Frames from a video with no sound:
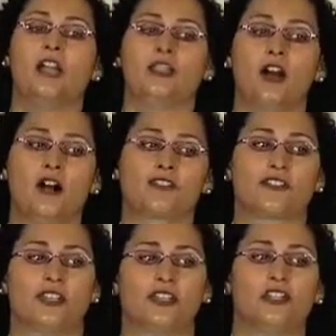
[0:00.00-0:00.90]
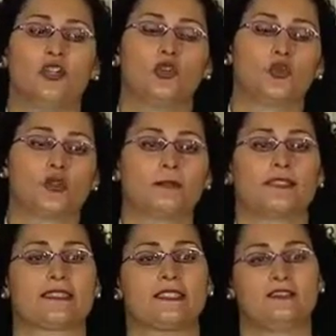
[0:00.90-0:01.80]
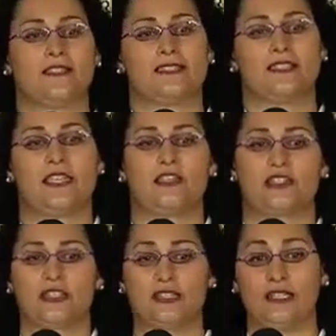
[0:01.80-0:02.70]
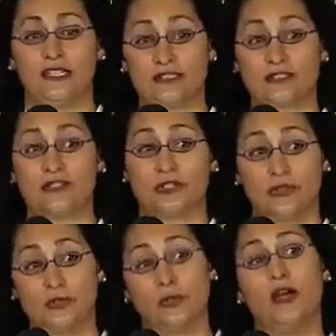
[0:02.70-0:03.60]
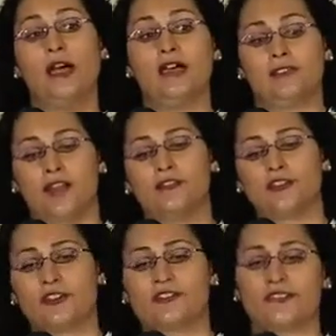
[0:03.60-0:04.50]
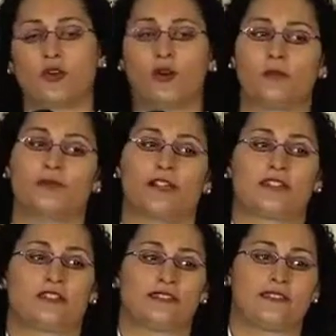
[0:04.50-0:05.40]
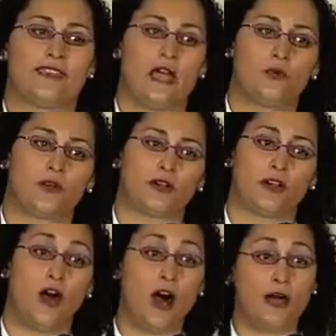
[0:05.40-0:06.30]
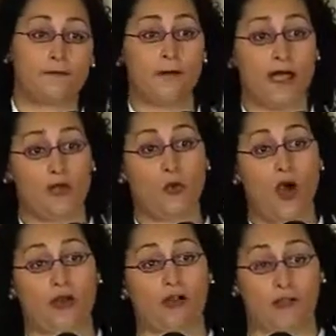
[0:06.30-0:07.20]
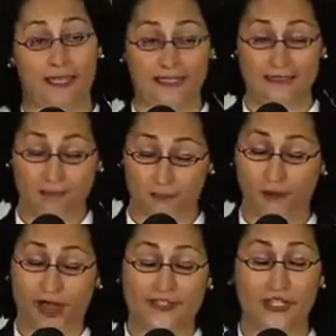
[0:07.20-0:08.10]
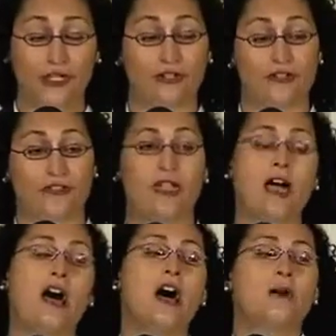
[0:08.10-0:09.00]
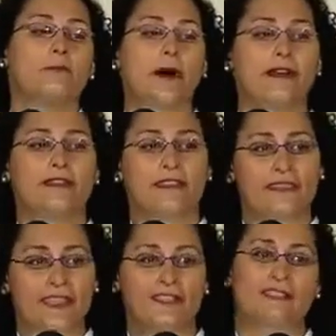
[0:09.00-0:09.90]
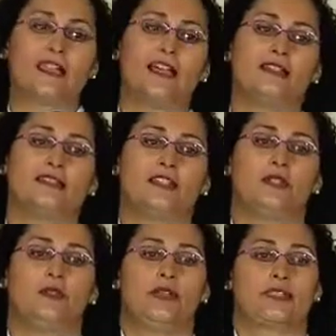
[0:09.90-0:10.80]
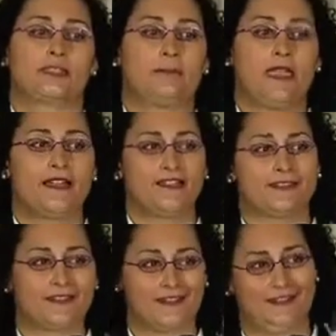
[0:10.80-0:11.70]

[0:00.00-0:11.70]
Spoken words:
launched an enormous investigation into not just the corporations that were caught by the Watergate prosecutors, but they decided to expand